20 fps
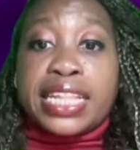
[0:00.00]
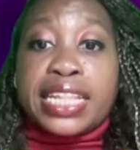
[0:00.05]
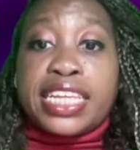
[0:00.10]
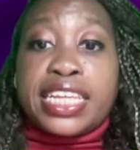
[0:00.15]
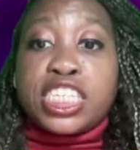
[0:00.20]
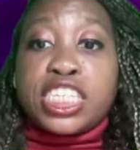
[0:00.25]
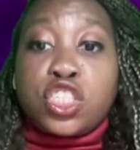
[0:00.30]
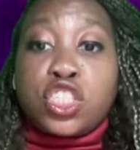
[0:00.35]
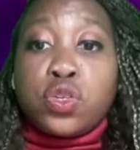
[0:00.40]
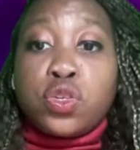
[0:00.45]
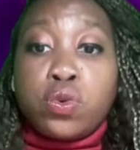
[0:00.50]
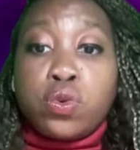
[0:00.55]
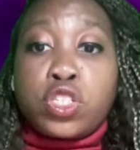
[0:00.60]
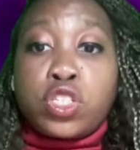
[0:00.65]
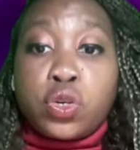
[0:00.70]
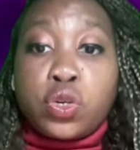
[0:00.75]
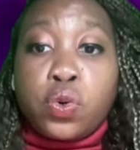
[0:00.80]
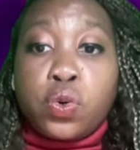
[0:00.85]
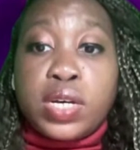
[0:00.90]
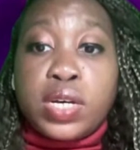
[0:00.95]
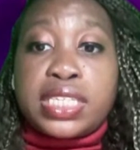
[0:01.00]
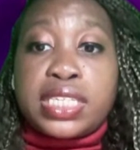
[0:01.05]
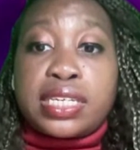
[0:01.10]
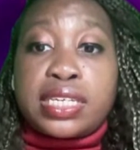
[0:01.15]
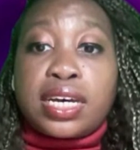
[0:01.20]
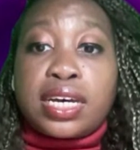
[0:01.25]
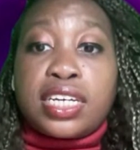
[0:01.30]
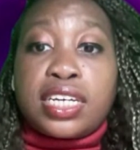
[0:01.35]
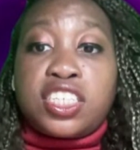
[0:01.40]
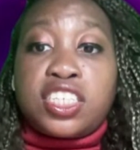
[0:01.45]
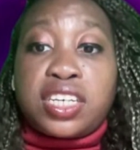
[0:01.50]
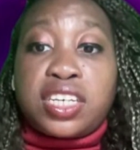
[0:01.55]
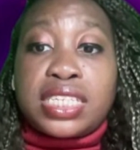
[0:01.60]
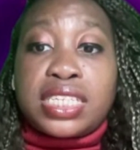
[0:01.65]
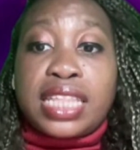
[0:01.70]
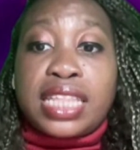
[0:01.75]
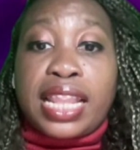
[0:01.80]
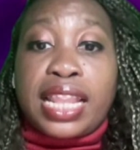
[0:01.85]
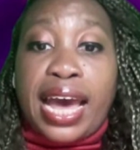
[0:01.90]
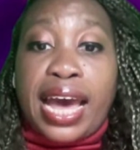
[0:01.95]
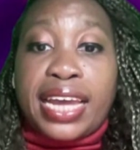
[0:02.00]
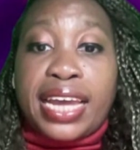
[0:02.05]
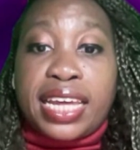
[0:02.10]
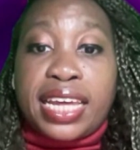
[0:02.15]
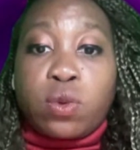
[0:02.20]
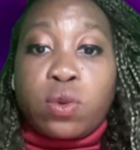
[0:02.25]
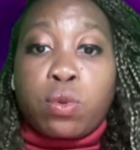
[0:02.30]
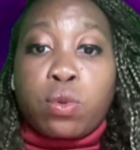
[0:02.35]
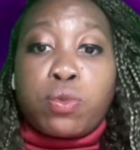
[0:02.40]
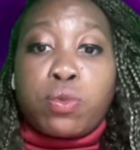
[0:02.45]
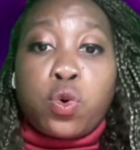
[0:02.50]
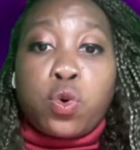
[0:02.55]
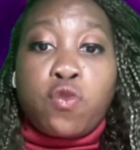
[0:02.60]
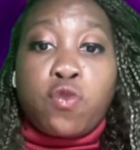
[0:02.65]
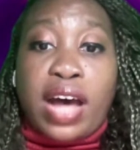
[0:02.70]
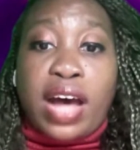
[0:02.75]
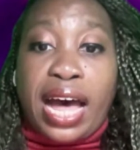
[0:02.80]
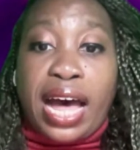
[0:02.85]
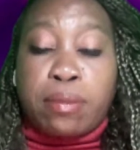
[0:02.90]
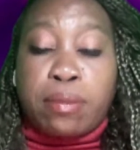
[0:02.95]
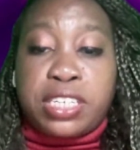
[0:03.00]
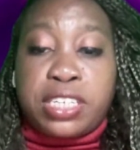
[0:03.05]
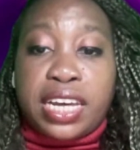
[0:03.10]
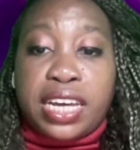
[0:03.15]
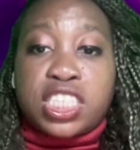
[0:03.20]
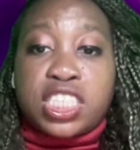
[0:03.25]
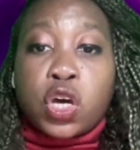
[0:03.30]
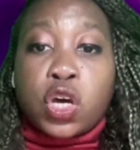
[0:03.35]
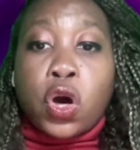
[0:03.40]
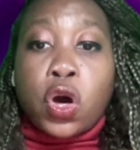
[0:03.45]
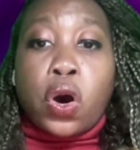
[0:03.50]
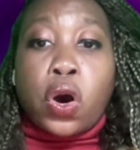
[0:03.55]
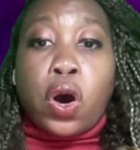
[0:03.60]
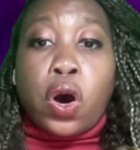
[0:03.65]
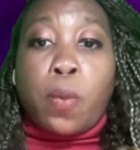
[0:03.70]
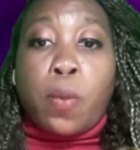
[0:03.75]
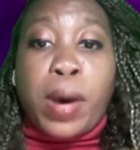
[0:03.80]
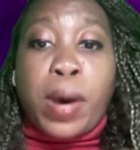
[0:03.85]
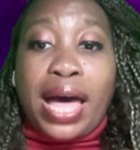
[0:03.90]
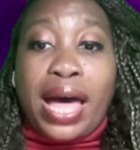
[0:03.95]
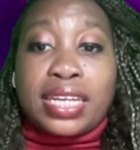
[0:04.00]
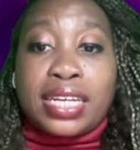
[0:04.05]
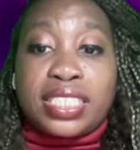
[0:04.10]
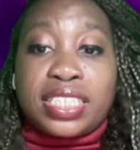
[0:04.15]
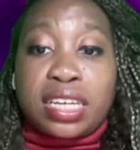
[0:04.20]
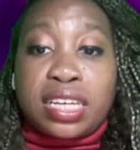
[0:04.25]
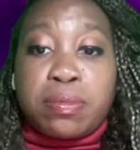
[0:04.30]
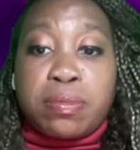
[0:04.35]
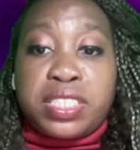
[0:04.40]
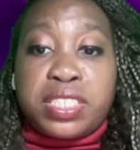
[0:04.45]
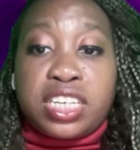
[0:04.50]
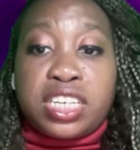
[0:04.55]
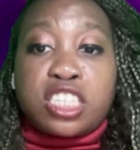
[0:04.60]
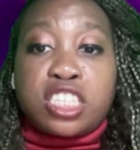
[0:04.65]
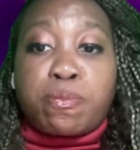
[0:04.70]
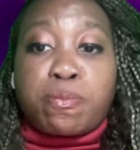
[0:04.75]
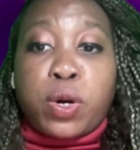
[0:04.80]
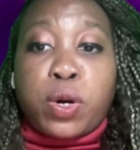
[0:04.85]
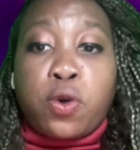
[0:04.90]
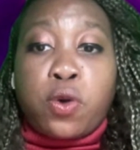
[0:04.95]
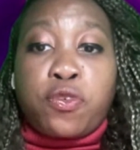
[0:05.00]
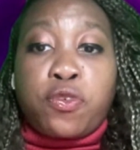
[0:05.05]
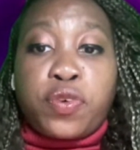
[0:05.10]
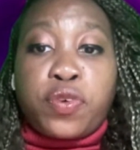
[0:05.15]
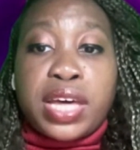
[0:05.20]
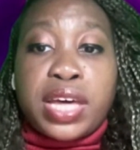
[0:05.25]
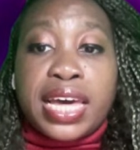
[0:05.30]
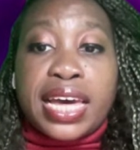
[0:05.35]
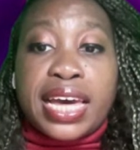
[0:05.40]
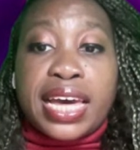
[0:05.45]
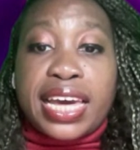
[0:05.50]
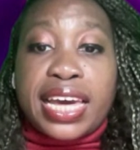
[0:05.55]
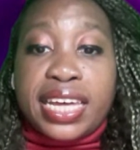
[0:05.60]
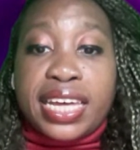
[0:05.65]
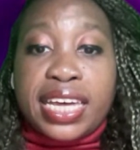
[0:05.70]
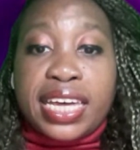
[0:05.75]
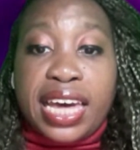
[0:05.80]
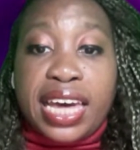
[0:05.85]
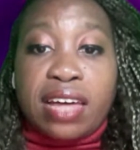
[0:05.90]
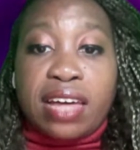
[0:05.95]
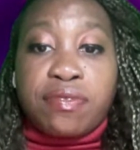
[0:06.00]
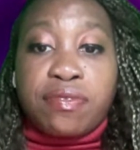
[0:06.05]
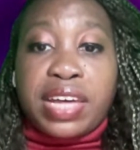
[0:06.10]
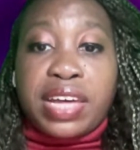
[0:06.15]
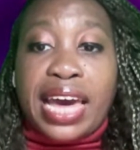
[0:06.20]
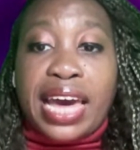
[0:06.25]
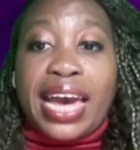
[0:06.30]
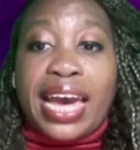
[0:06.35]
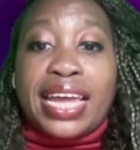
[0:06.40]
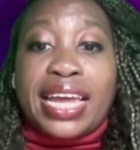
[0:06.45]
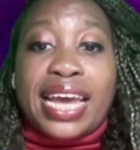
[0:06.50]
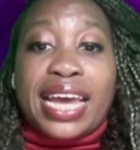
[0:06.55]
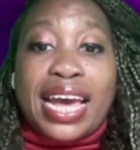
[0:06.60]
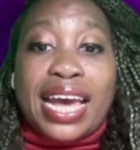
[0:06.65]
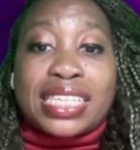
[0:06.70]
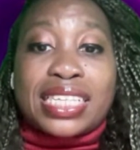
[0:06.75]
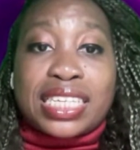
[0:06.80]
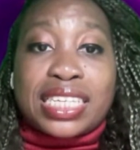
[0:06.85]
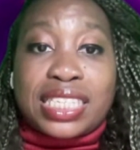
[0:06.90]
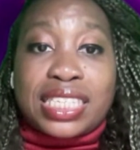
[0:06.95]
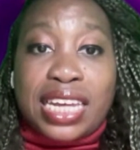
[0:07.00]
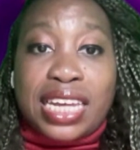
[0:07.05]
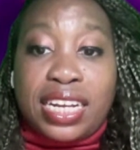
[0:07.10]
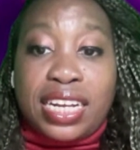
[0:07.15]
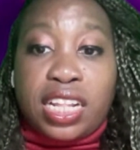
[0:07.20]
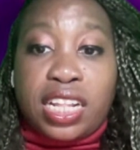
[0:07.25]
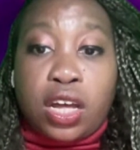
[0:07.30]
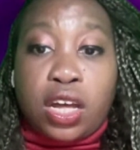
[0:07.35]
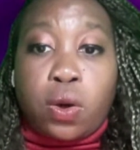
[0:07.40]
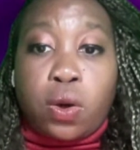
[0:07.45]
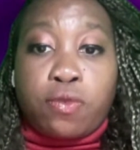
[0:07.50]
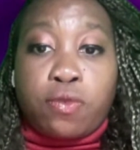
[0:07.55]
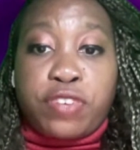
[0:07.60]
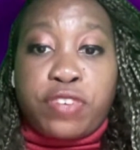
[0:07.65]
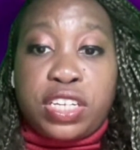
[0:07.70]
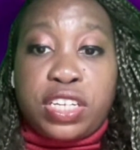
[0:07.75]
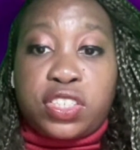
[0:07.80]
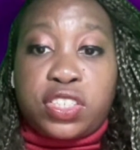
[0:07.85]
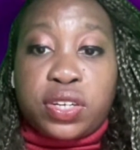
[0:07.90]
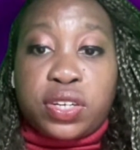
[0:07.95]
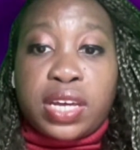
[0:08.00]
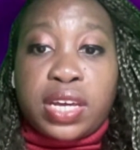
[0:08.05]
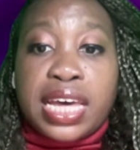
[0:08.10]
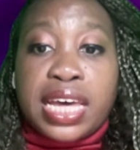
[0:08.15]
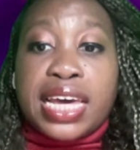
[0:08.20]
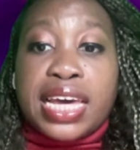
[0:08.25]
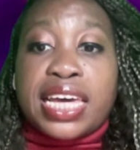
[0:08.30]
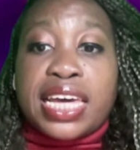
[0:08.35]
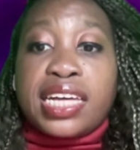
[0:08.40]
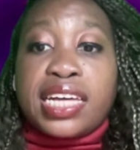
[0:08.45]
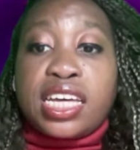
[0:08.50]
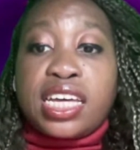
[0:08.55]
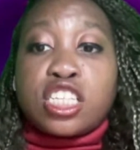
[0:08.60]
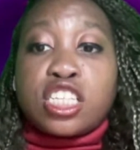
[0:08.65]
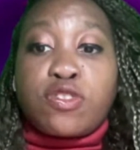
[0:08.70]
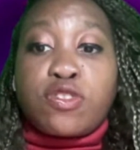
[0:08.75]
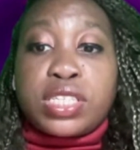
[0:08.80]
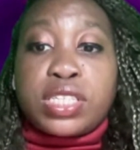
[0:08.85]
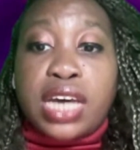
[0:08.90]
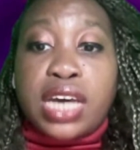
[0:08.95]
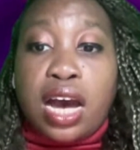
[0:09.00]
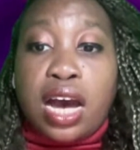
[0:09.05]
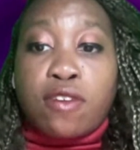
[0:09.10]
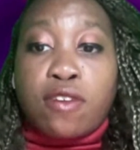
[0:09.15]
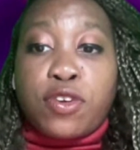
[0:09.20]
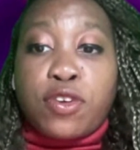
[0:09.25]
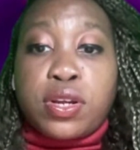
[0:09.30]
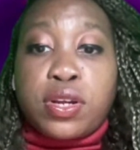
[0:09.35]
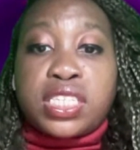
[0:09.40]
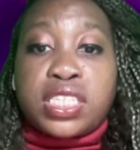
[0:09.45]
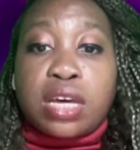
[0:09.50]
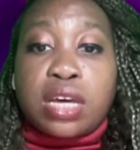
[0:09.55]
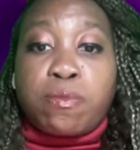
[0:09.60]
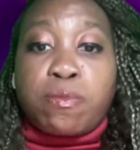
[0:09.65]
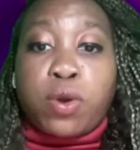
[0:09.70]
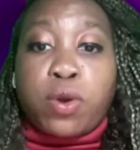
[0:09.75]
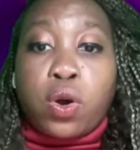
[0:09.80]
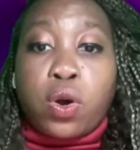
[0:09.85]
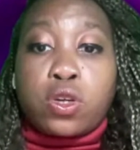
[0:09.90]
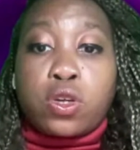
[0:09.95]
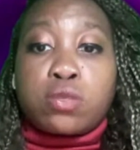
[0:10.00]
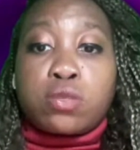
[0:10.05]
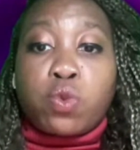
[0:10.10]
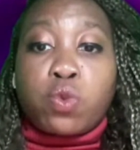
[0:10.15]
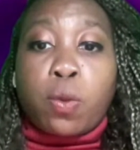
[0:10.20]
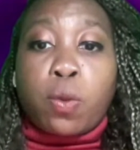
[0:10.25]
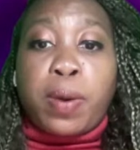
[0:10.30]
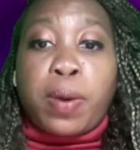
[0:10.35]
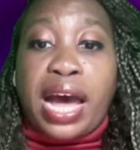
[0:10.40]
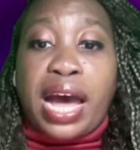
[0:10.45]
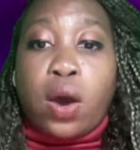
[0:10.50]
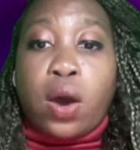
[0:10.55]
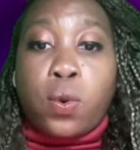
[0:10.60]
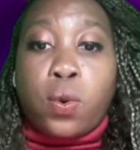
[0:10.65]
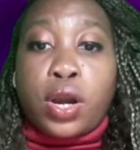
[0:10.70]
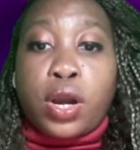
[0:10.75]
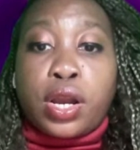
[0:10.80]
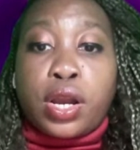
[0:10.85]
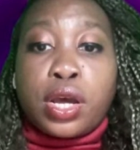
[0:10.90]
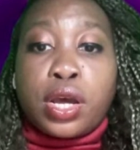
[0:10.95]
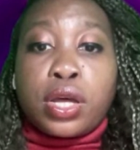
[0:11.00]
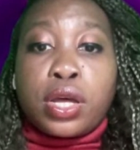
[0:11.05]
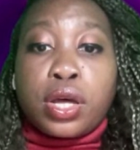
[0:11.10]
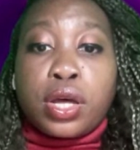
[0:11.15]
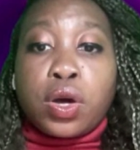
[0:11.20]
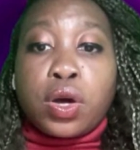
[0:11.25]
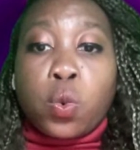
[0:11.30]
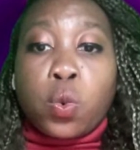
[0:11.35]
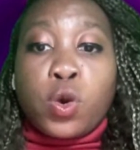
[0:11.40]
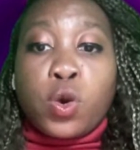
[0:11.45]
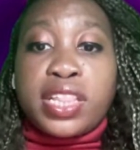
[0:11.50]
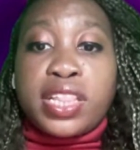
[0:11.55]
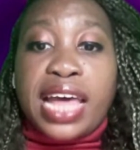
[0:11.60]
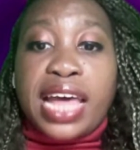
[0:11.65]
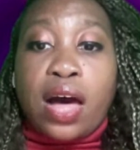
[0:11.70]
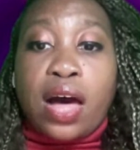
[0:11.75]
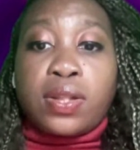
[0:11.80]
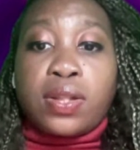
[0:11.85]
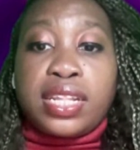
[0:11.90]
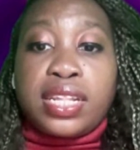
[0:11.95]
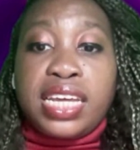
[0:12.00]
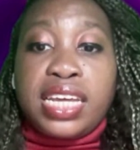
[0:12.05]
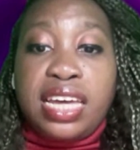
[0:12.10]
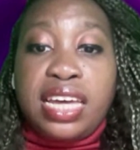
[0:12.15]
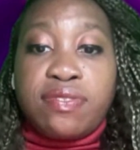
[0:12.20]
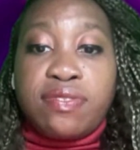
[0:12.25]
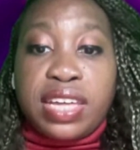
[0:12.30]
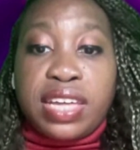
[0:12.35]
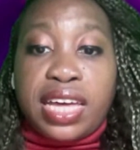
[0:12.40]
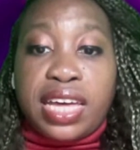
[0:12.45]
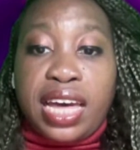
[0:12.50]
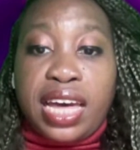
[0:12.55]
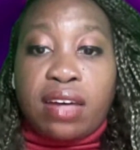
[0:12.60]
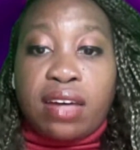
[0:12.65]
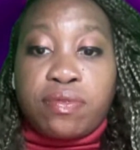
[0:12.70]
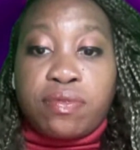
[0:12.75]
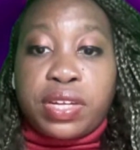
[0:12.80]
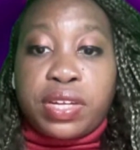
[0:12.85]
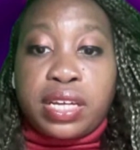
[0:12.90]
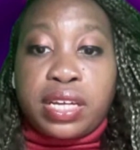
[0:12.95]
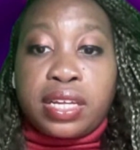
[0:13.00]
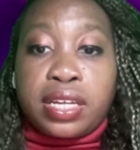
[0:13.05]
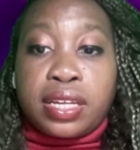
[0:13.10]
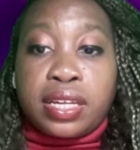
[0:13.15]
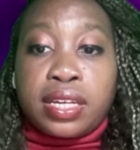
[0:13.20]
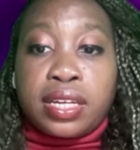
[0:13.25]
This new tool is to adjust lighting, remove objects, or polish images both in Canva and as a standalone feature. It gives photographers and pros more power without leaving Canva.